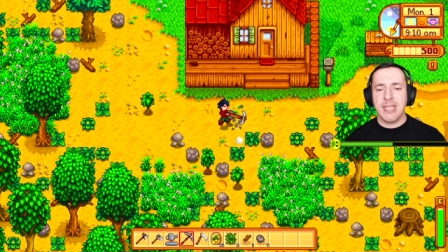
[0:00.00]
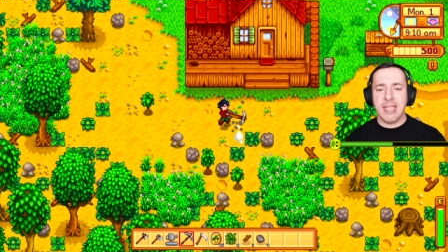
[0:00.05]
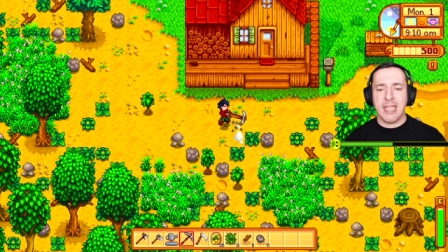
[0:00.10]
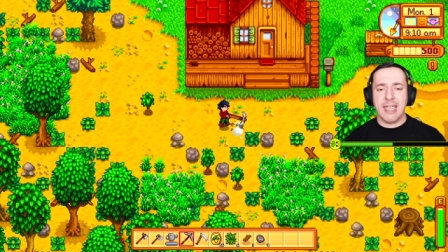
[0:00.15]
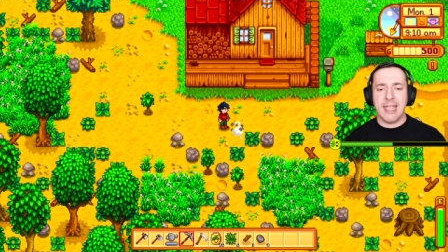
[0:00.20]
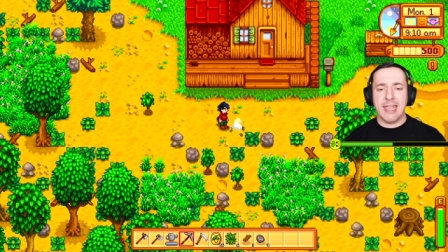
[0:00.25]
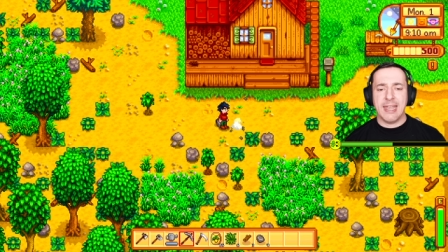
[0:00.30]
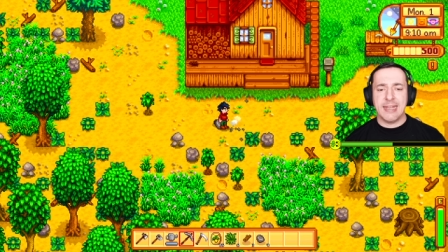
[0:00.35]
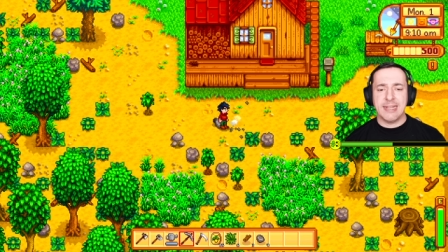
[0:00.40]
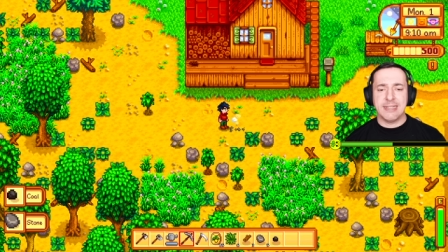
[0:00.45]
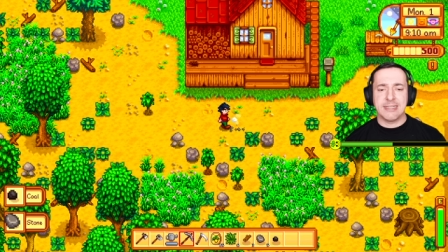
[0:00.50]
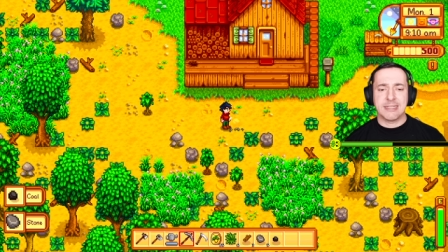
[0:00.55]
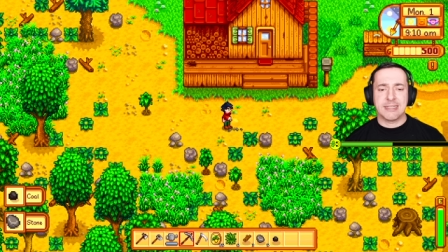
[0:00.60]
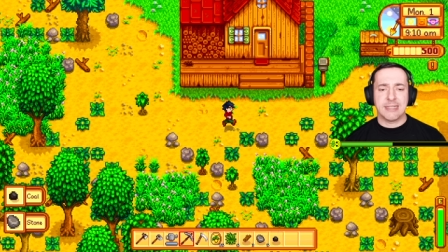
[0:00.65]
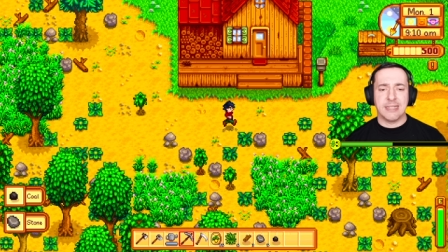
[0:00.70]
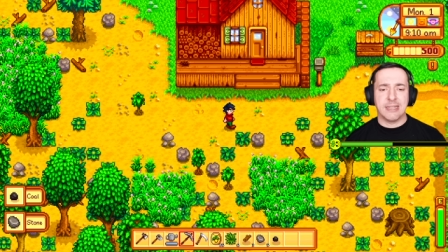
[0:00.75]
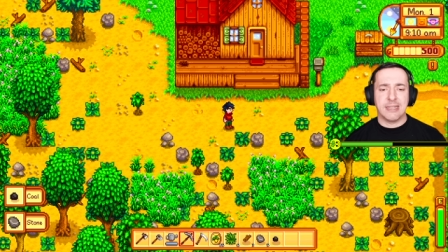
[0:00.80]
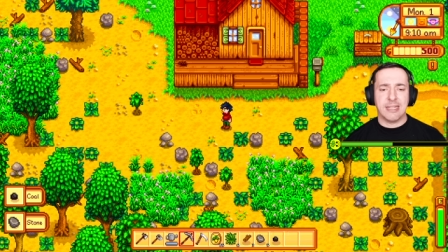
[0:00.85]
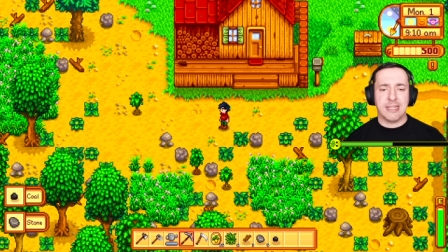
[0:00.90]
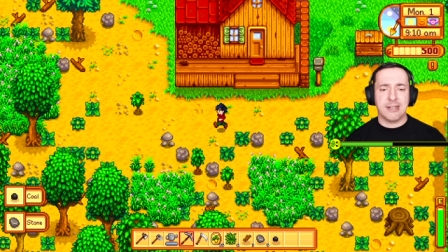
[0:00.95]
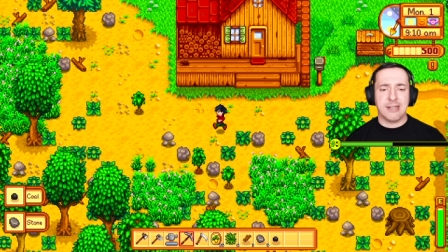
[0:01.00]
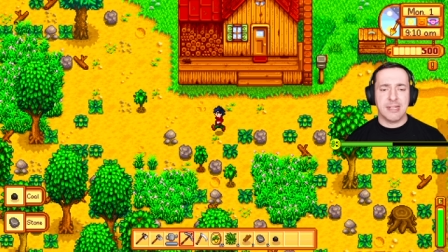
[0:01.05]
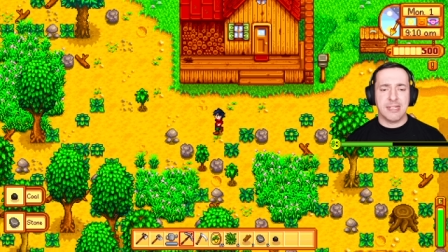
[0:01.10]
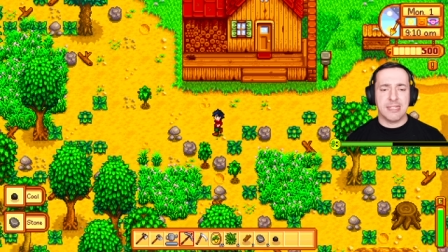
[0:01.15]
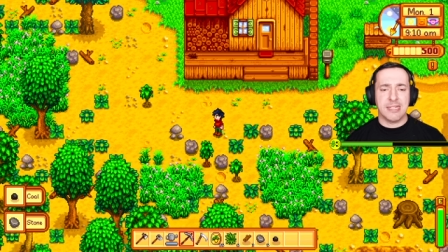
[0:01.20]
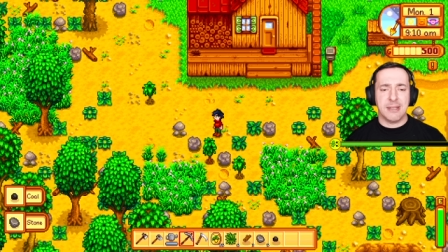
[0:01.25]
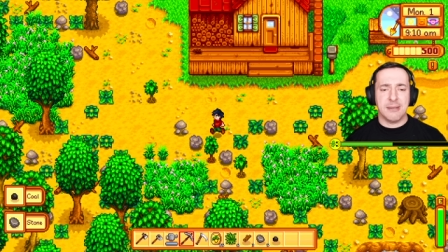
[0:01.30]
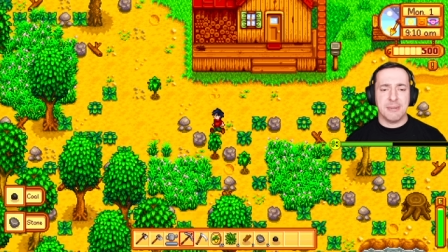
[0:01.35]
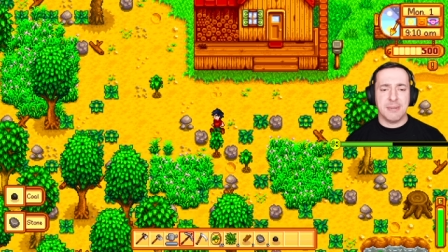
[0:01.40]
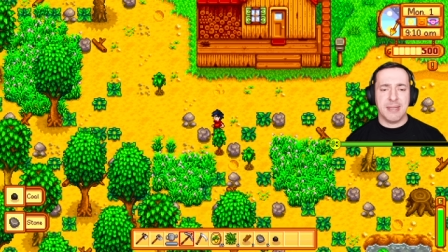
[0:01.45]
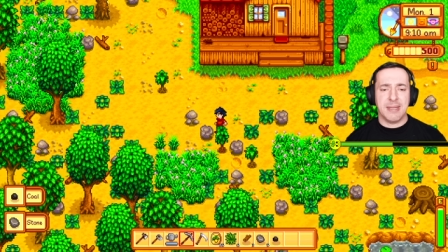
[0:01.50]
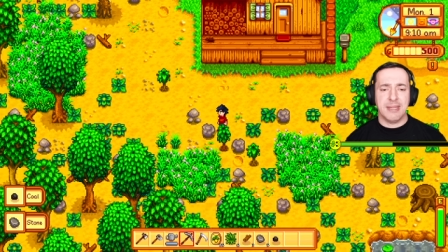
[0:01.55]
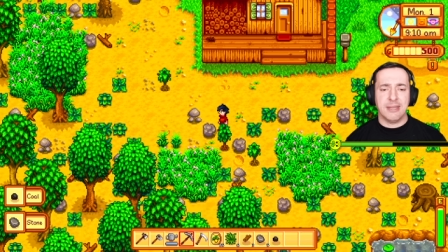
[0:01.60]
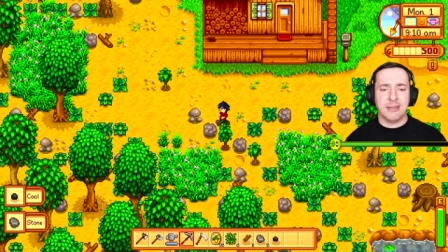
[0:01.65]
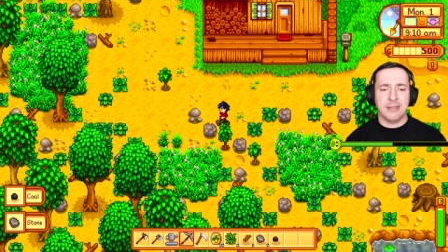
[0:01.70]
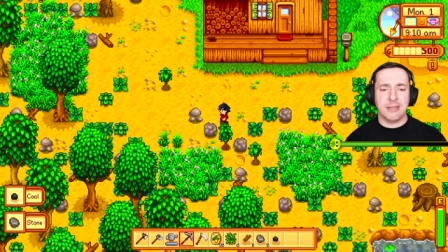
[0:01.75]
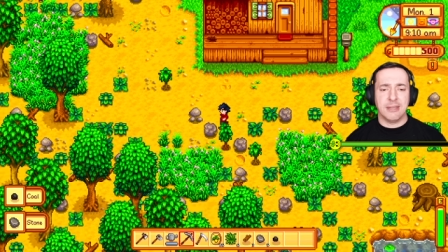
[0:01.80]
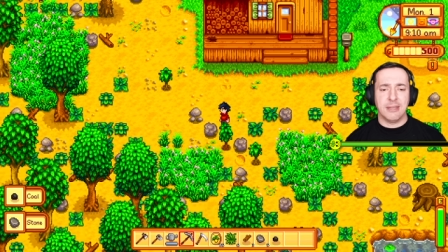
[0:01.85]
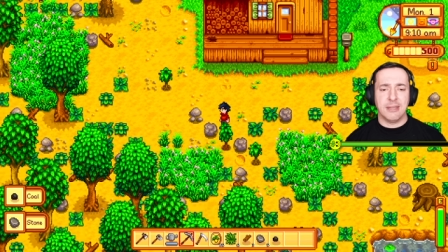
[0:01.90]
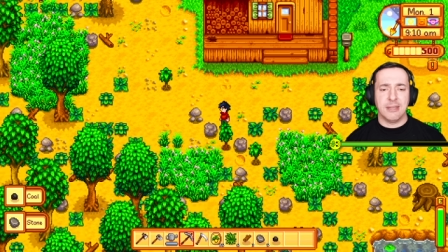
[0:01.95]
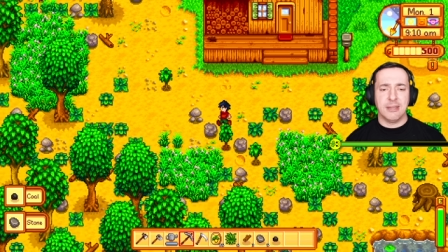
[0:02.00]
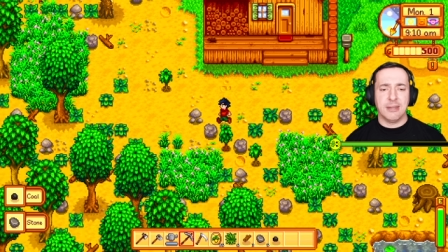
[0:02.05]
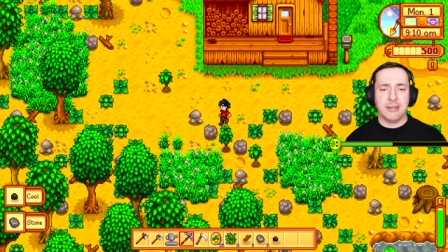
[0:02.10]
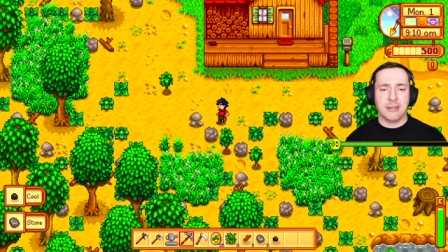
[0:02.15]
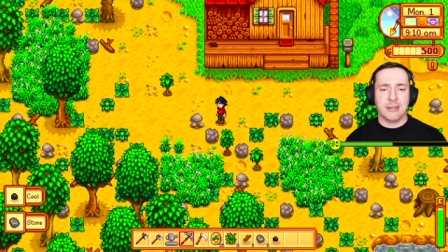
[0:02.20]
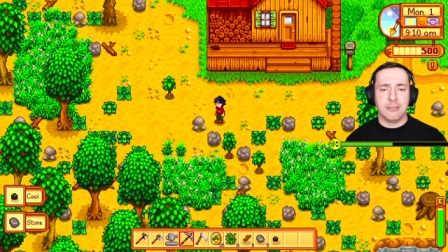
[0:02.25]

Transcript: And the idea being that